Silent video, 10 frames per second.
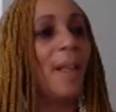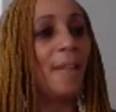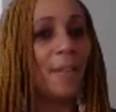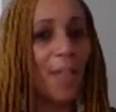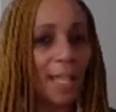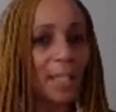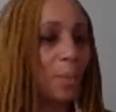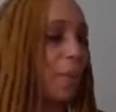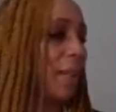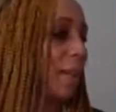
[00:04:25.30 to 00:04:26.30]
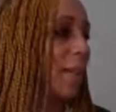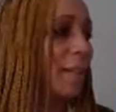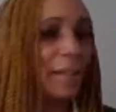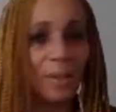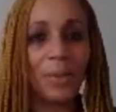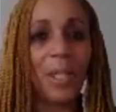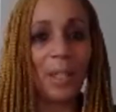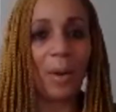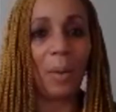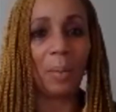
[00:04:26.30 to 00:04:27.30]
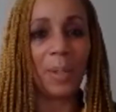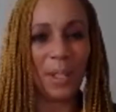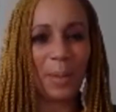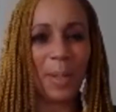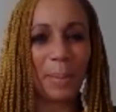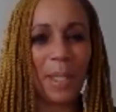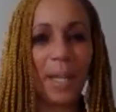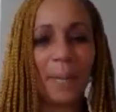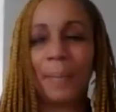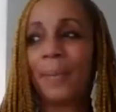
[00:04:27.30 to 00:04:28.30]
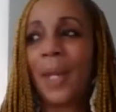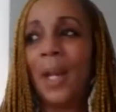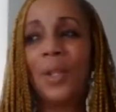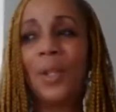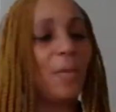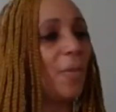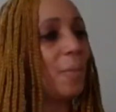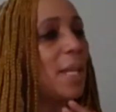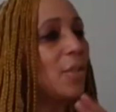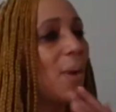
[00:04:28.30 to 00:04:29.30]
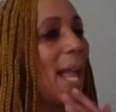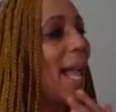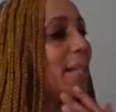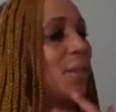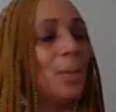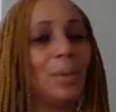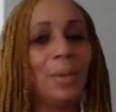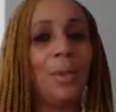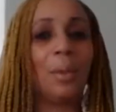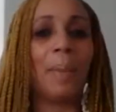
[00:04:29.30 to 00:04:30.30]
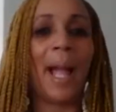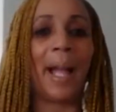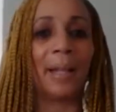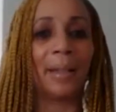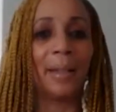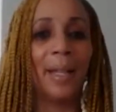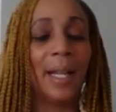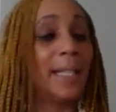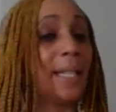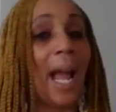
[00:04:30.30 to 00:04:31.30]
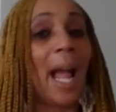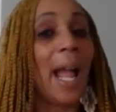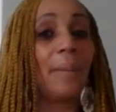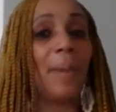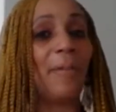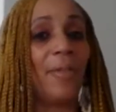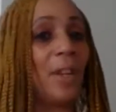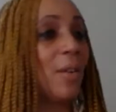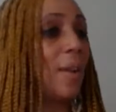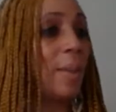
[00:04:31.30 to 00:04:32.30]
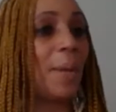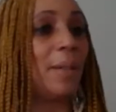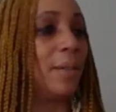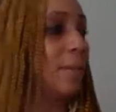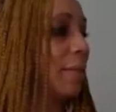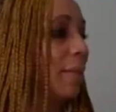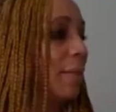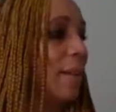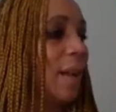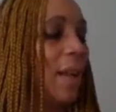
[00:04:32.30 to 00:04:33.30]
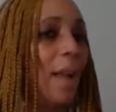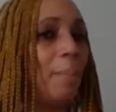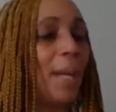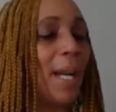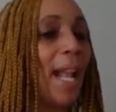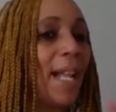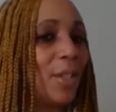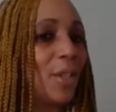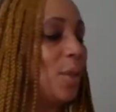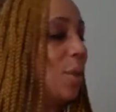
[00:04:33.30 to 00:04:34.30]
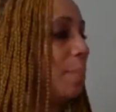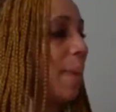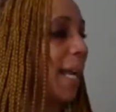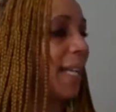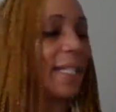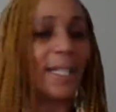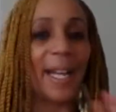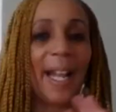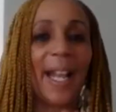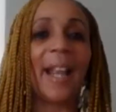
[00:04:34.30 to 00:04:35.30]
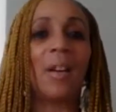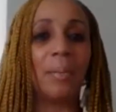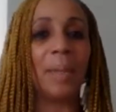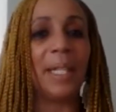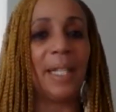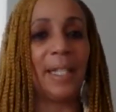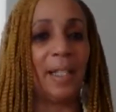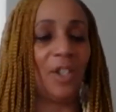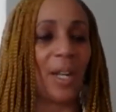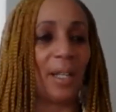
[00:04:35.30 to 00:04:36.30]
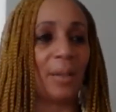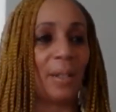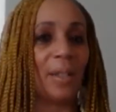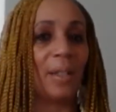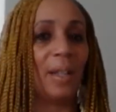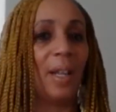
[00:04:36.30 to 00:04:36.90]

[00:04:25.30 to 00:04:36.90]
that's where you need hope. You see what I'm saying? So for me, I had to look back because I had my finger on the button, but I had to look back and I said, I cannot be disingenuous.